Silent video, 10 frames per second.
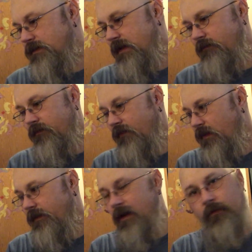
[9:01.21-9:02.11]
never
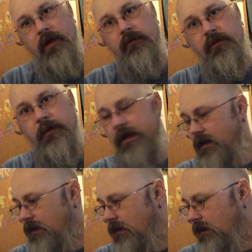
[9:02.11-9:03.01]
felt that way with
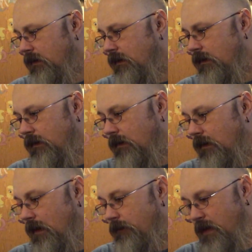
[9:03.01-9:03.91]
me.
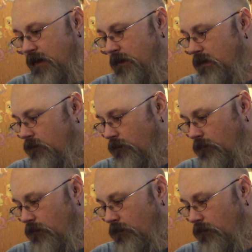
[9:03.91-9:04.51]
I may have been